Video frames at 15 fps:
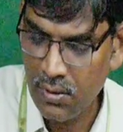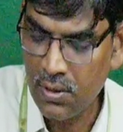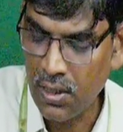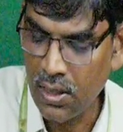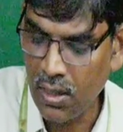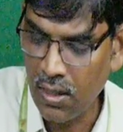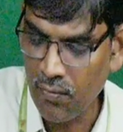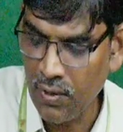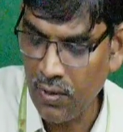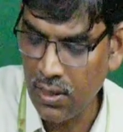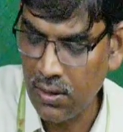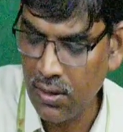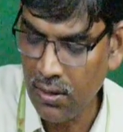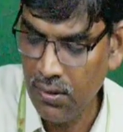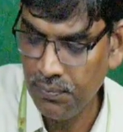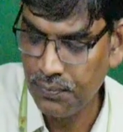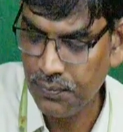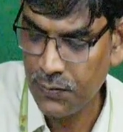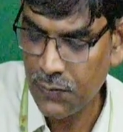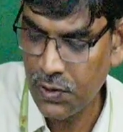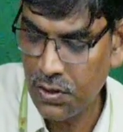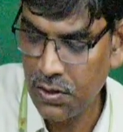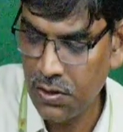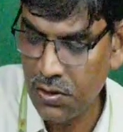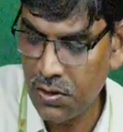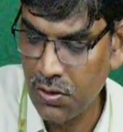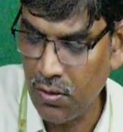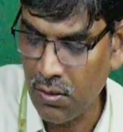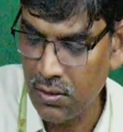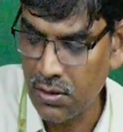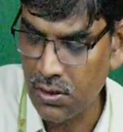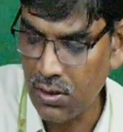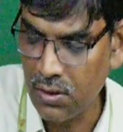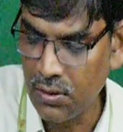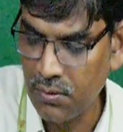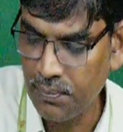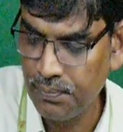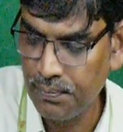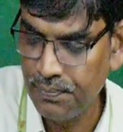second one is the short shunt.